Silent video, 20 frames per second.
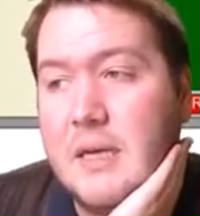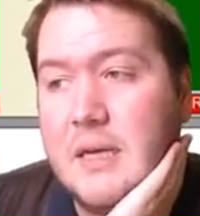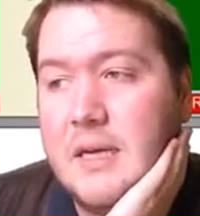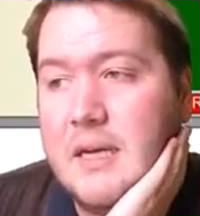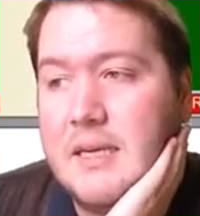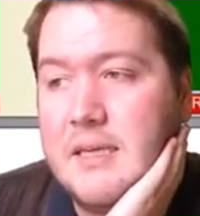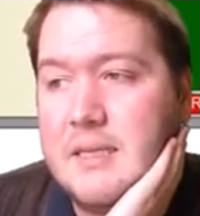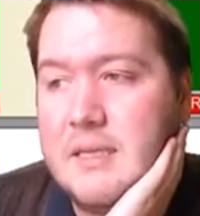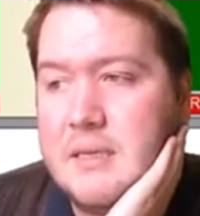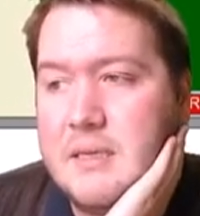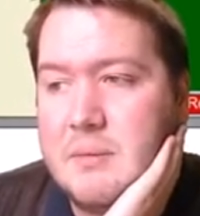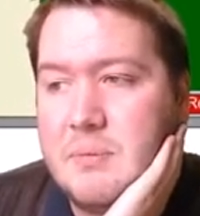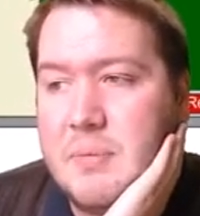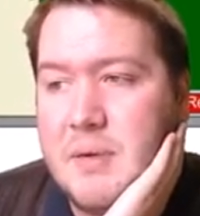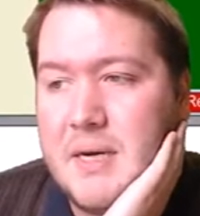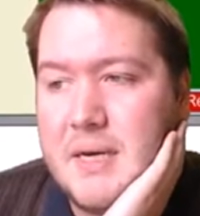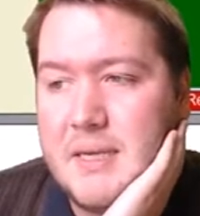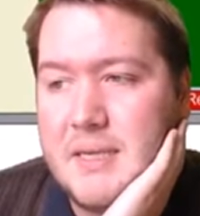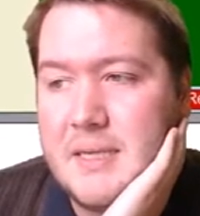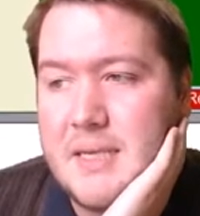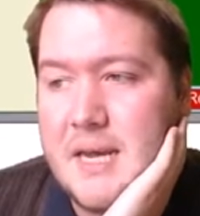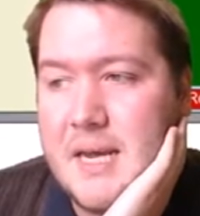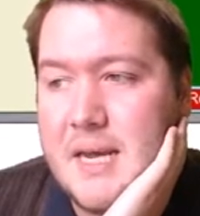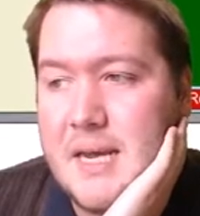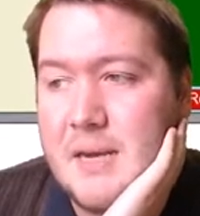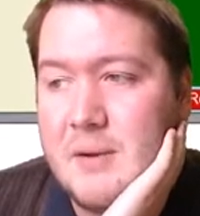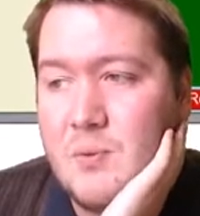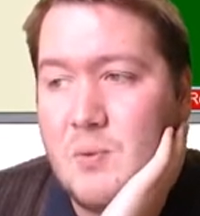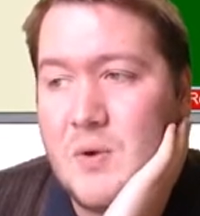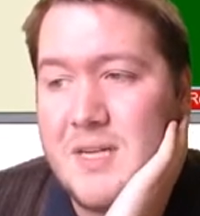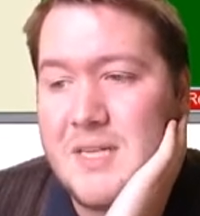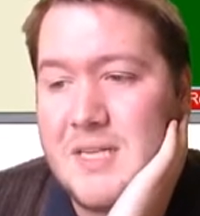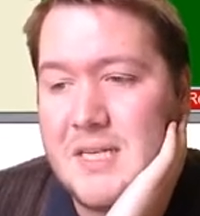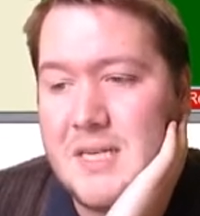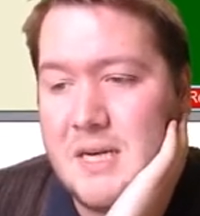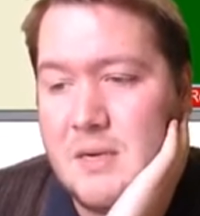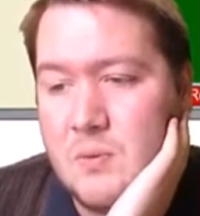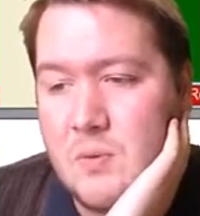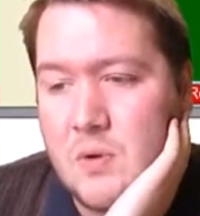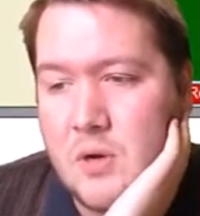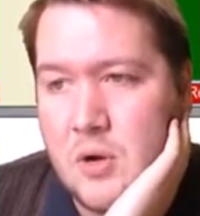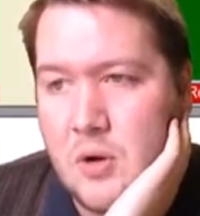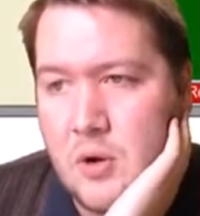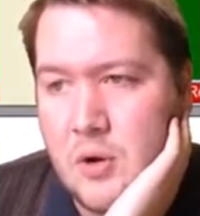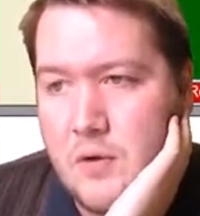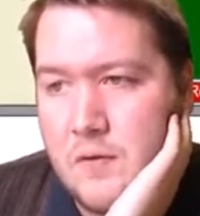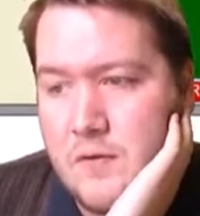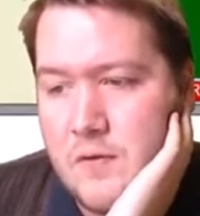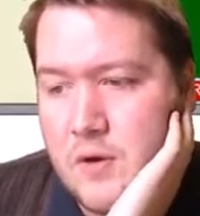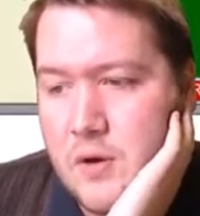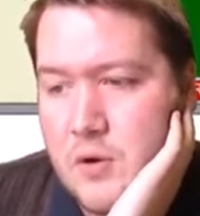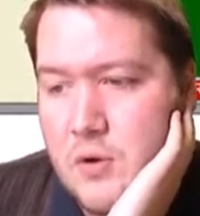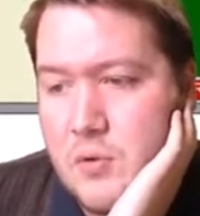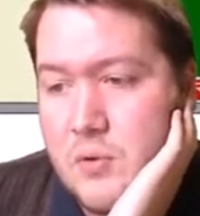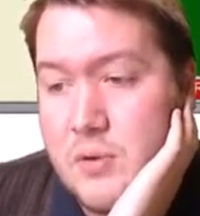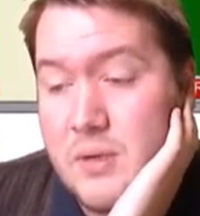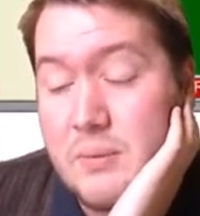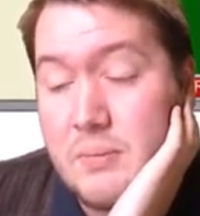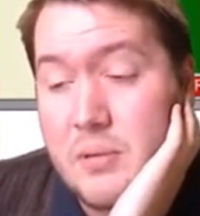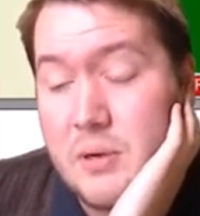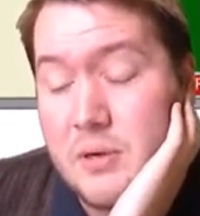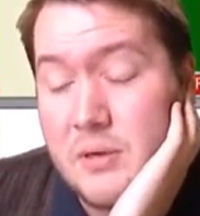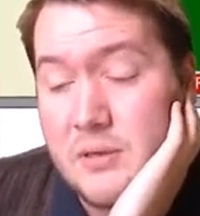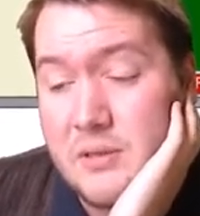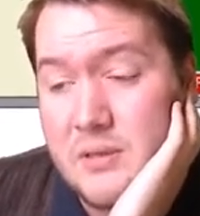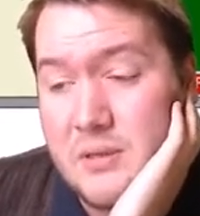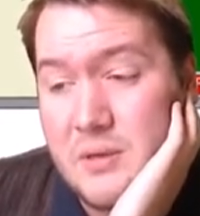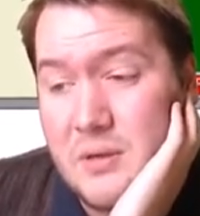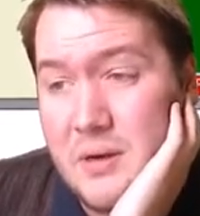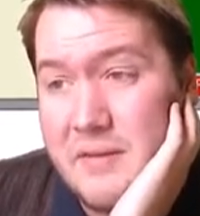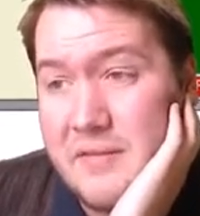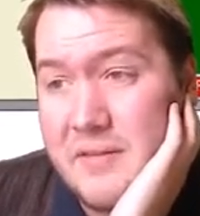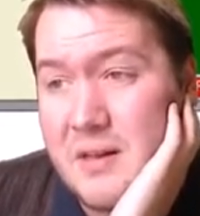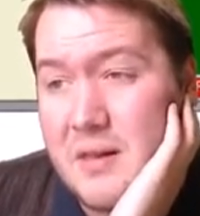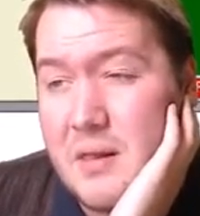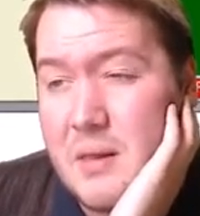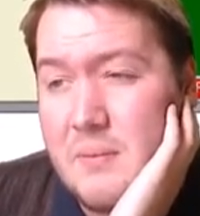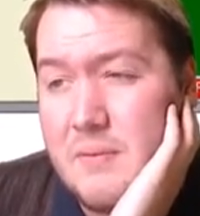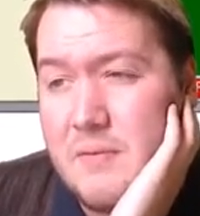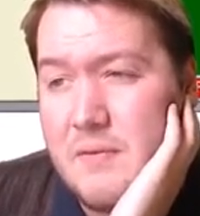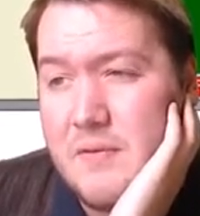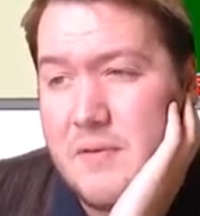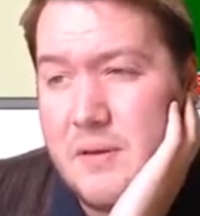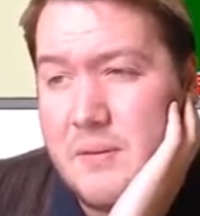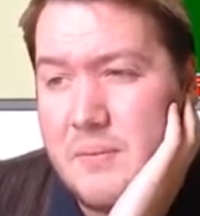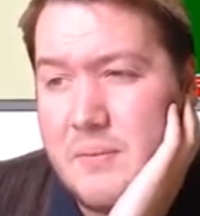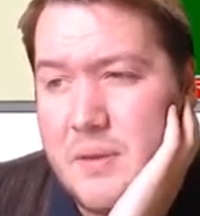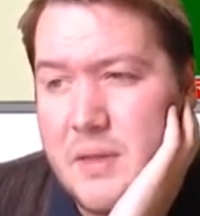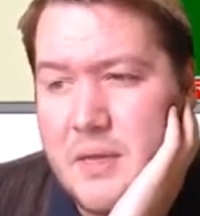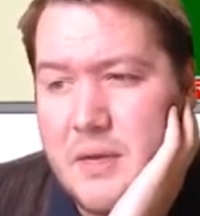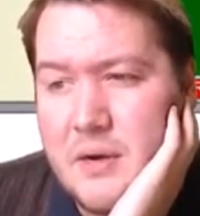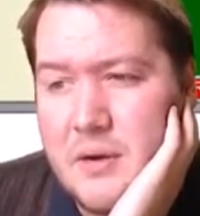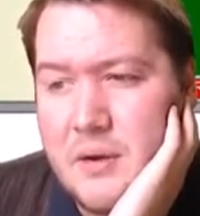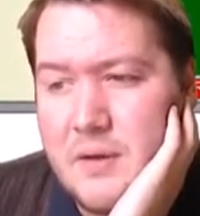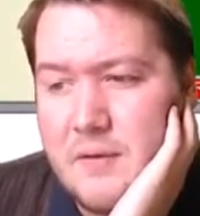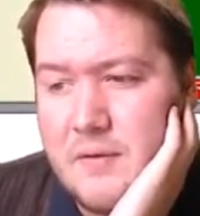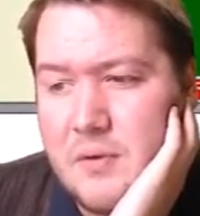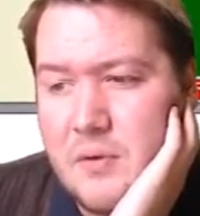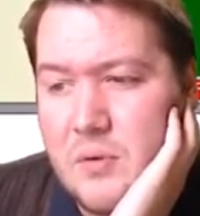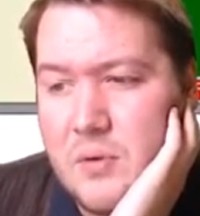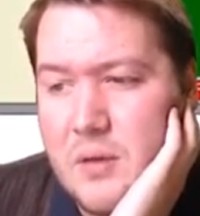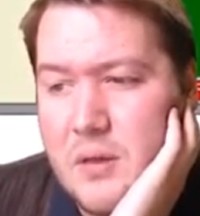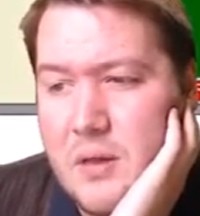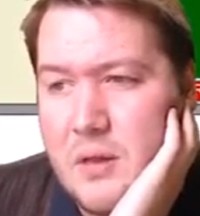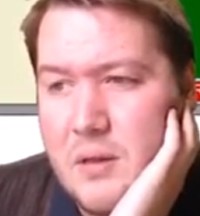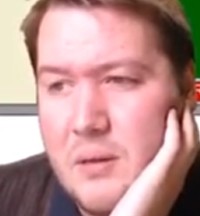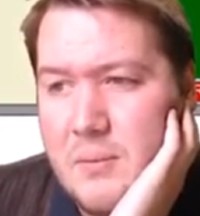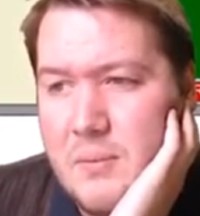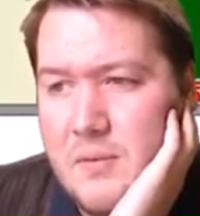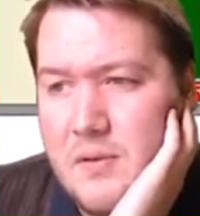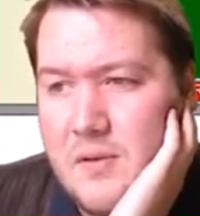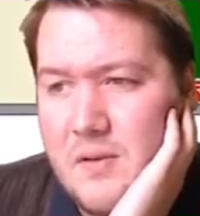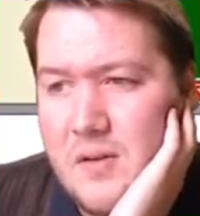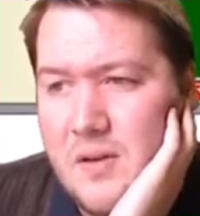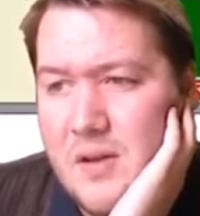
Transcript: East is a passed hand. West didn't want to overcall. The opponents do have a club flip. They don't have good clubs.